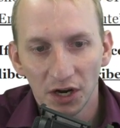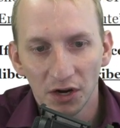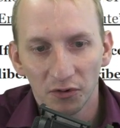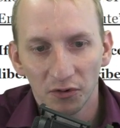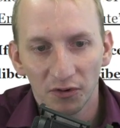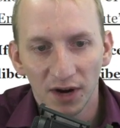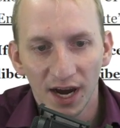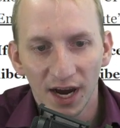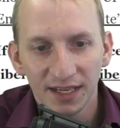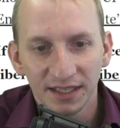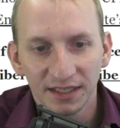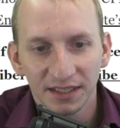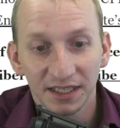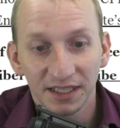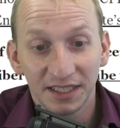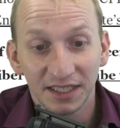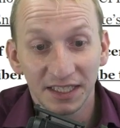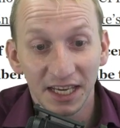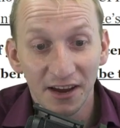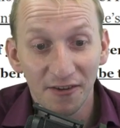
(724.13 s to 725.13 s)
arrest the
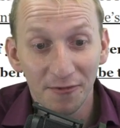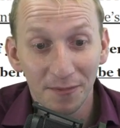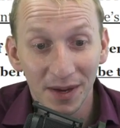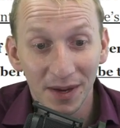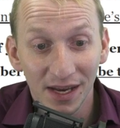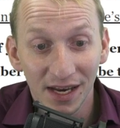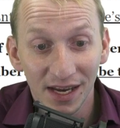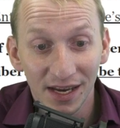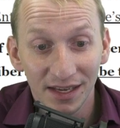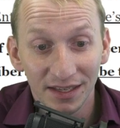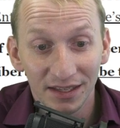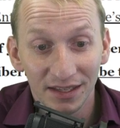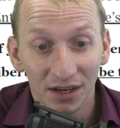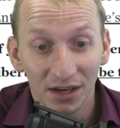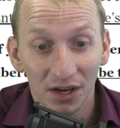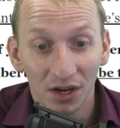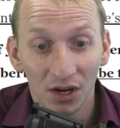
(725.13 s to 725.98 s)
CFPD's